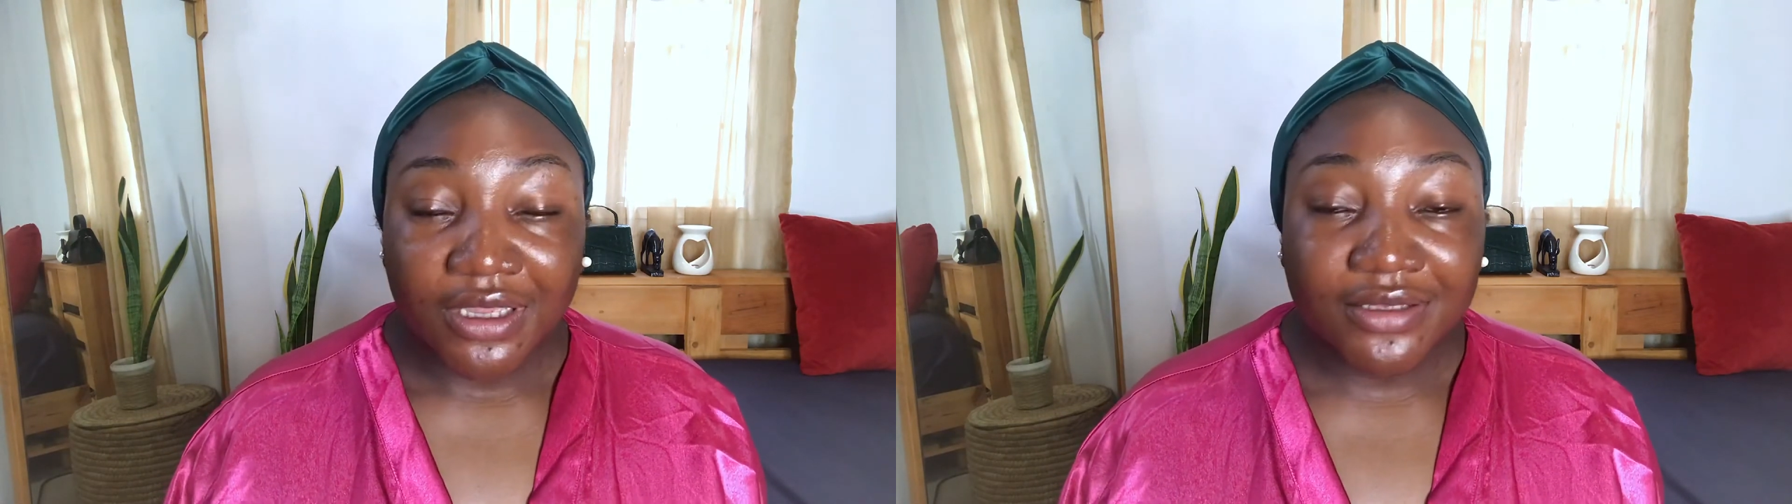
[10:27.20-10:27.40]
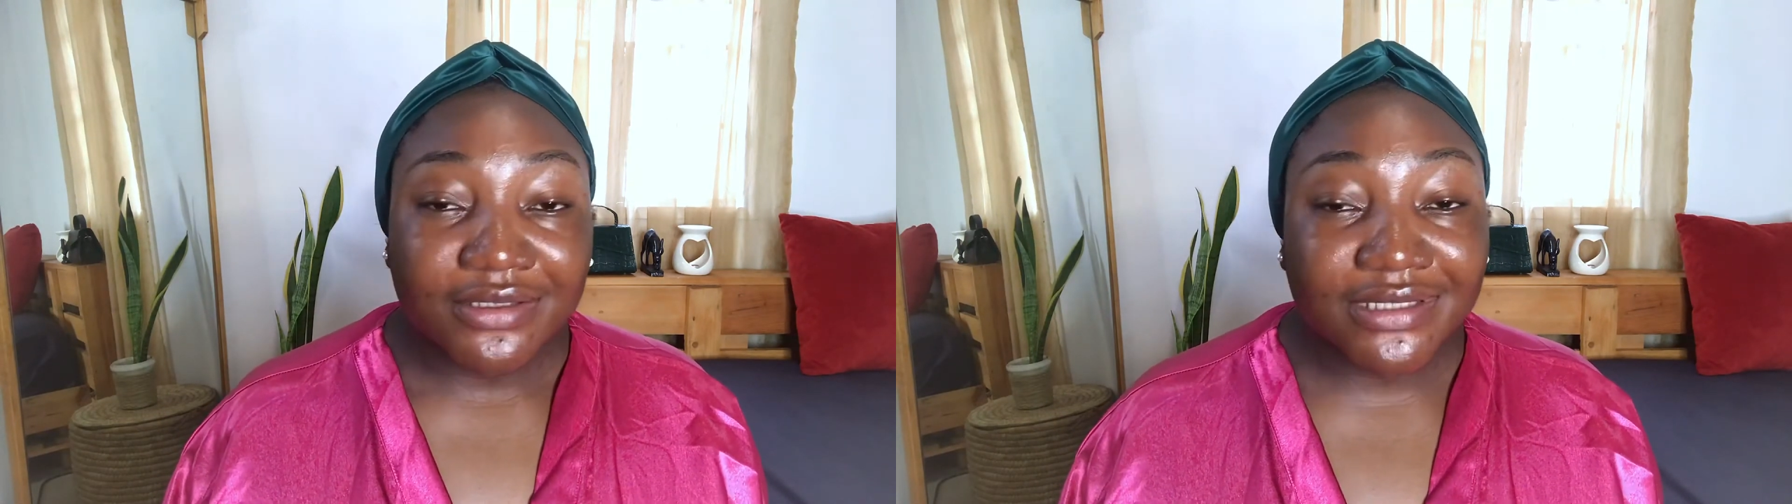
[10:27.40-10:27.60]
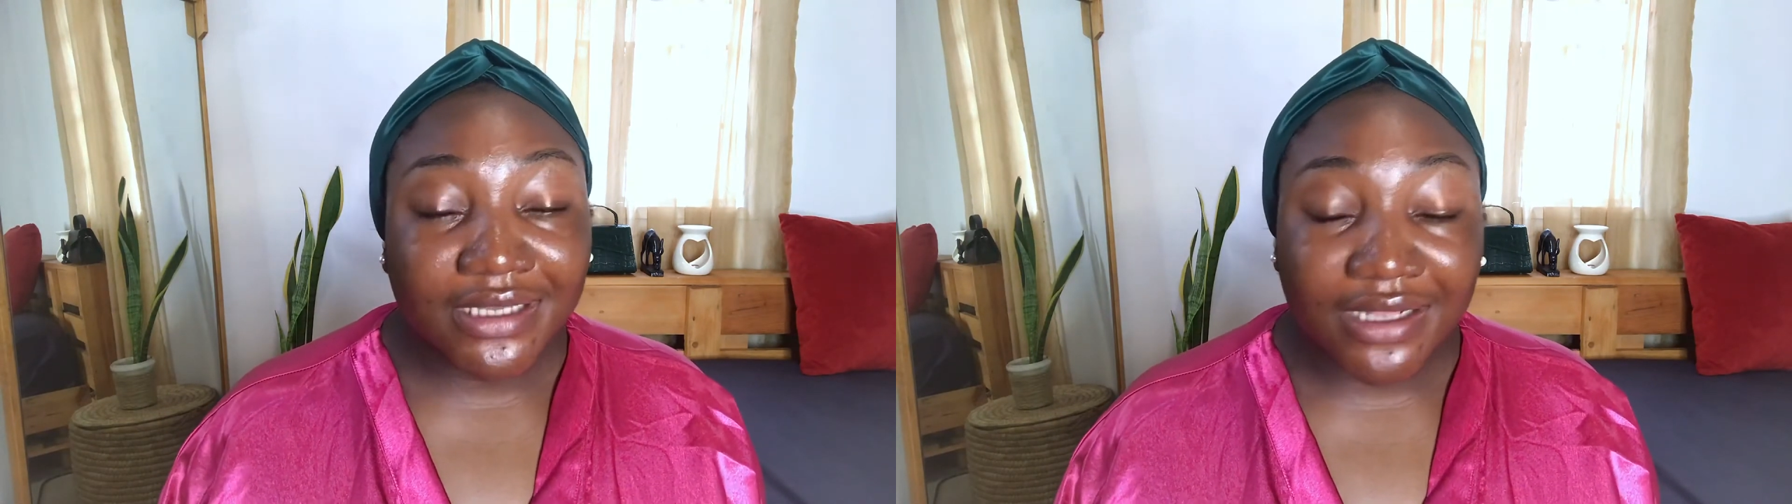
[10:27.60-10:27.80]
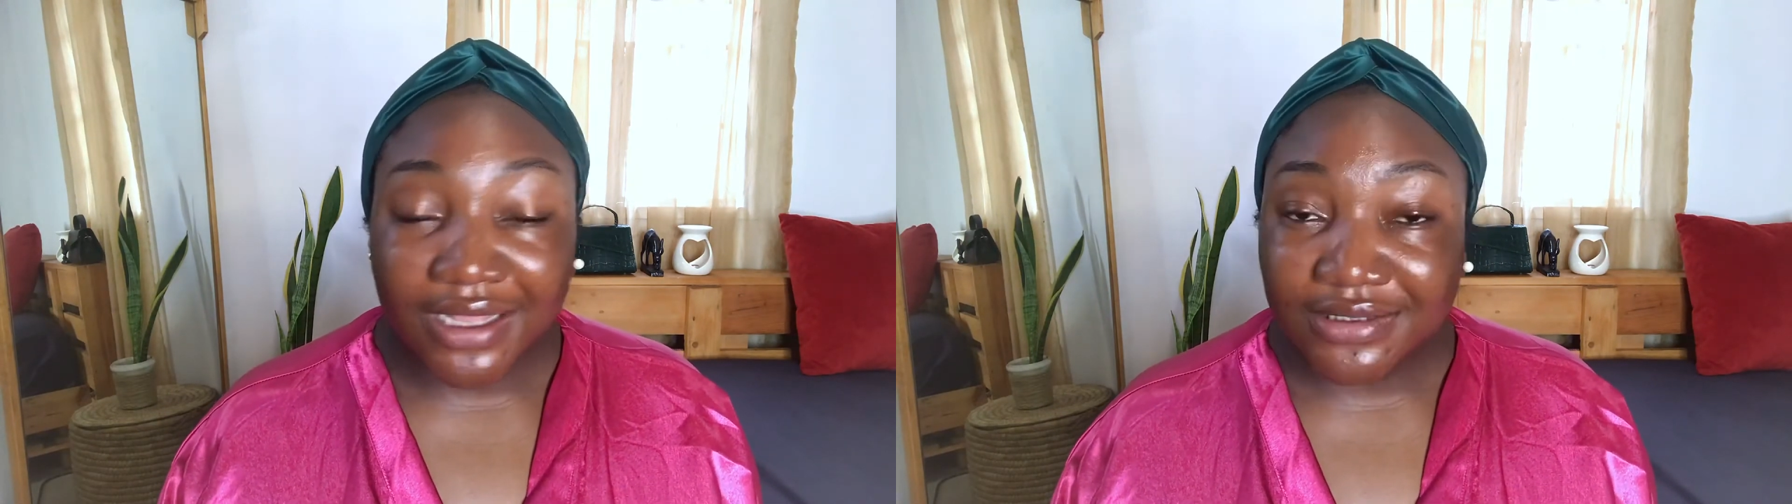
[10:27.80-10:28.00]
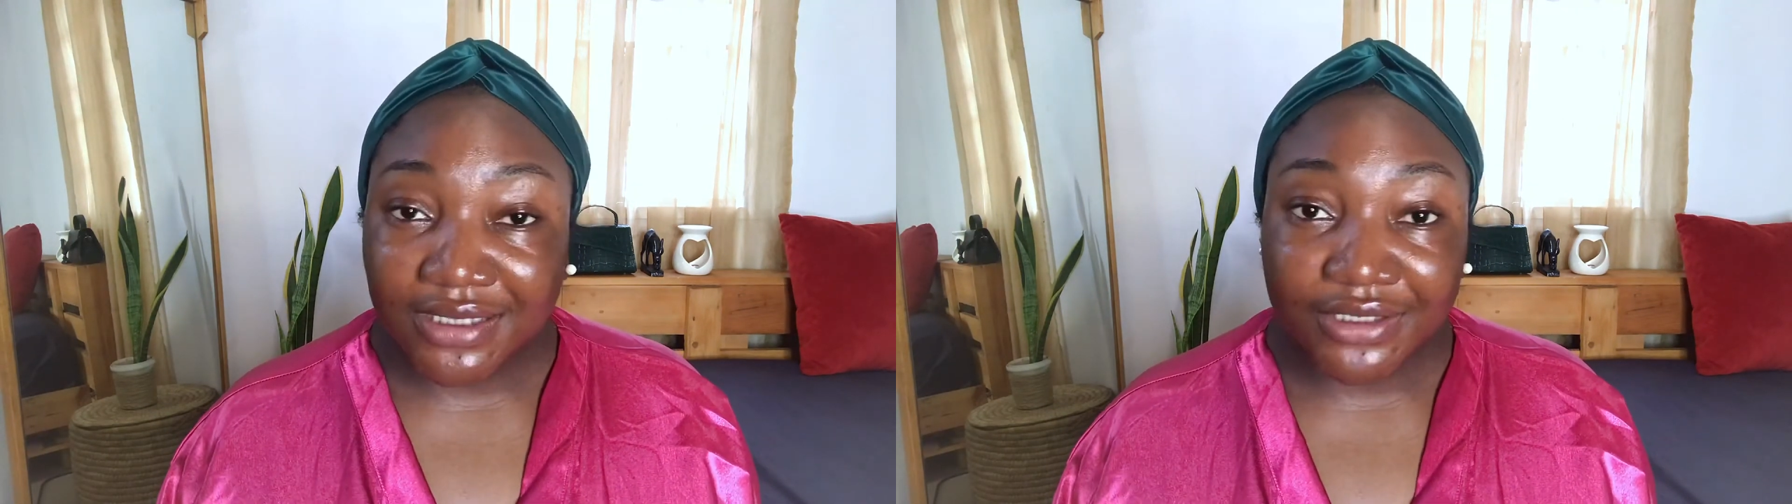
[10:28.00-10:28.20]
Skin
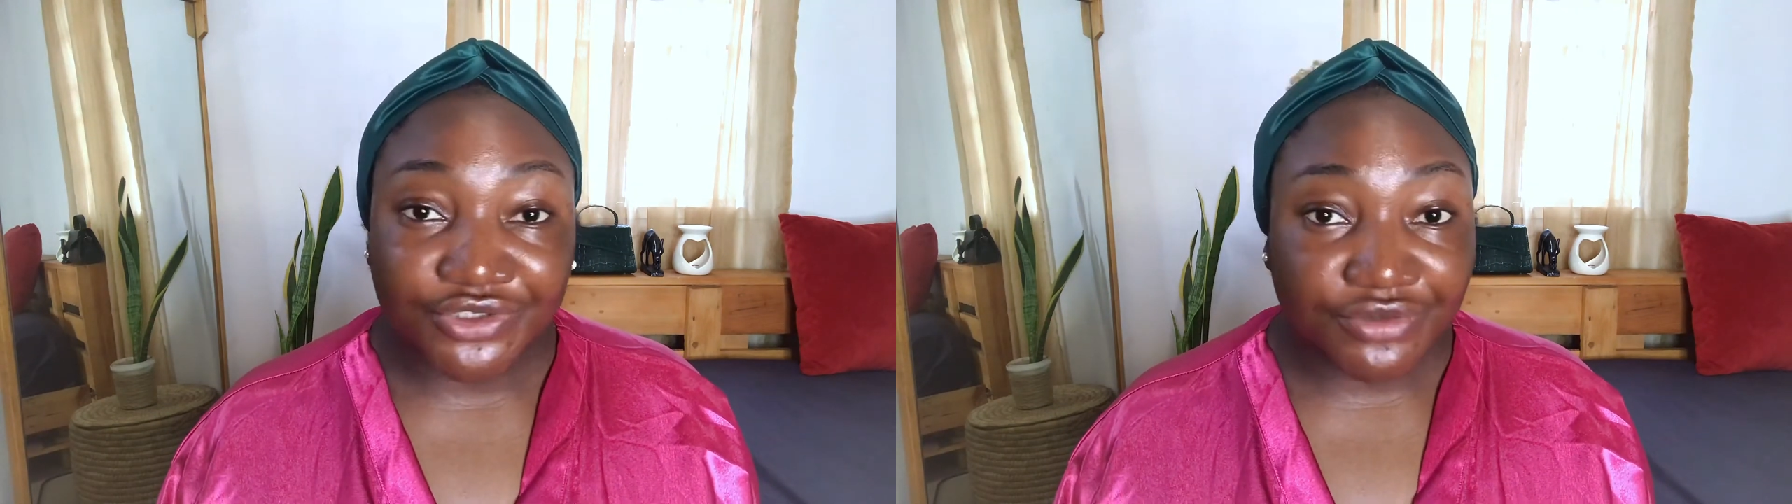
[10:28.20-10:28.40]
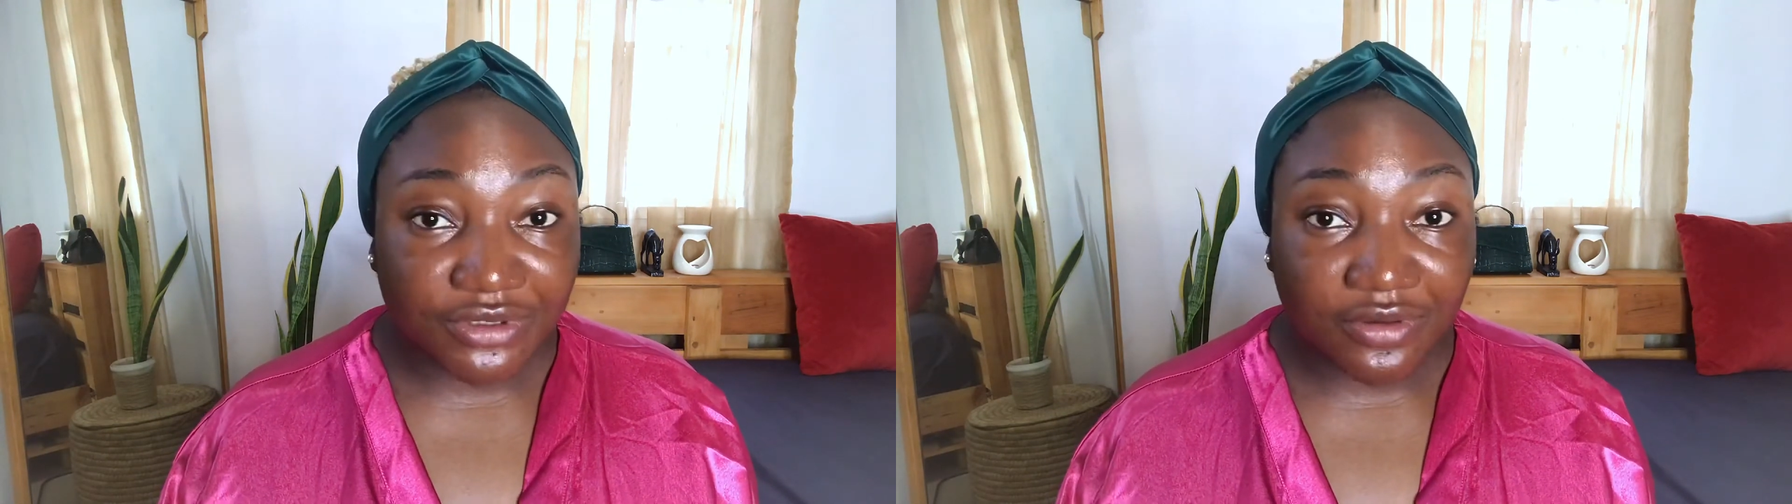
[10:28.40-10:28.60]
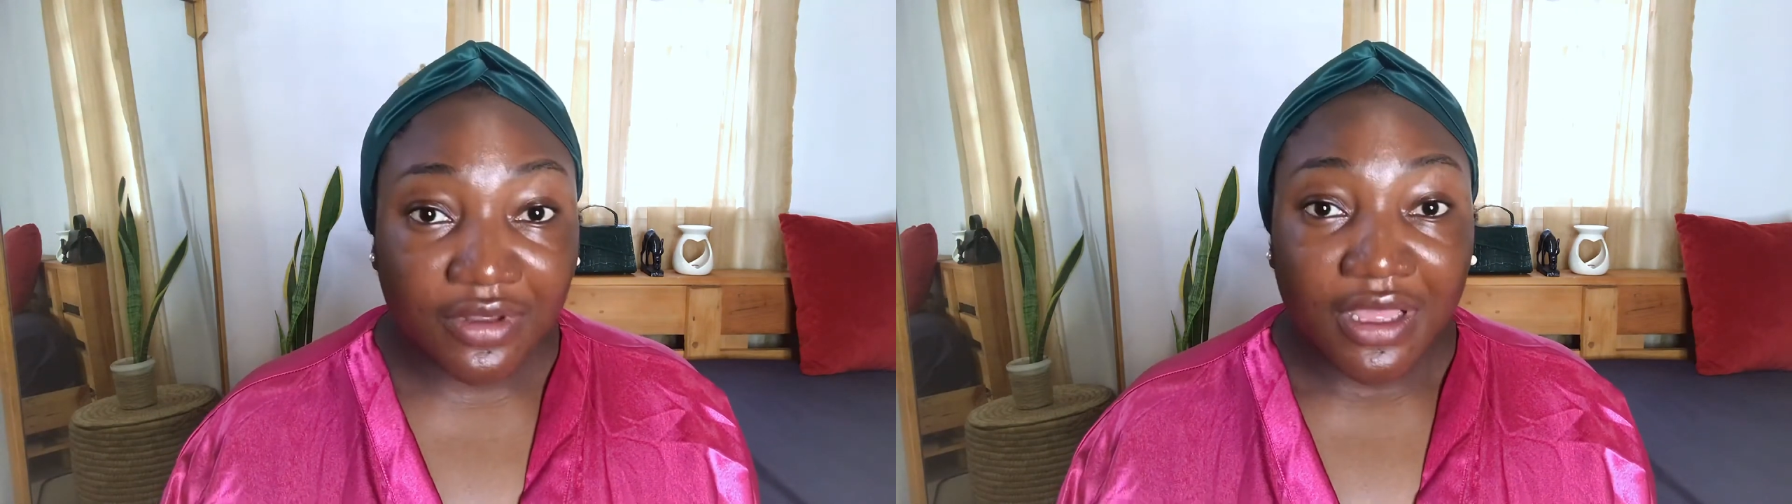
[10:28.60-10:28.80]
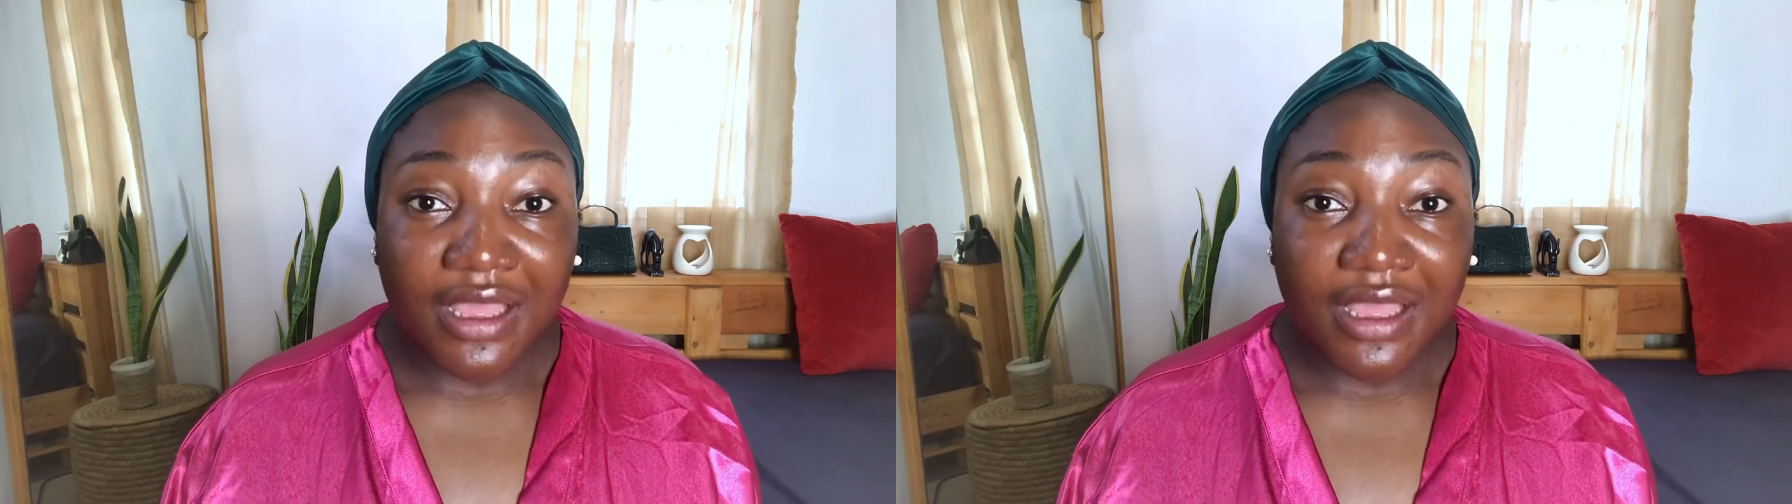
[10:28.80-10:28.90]
cancer is real.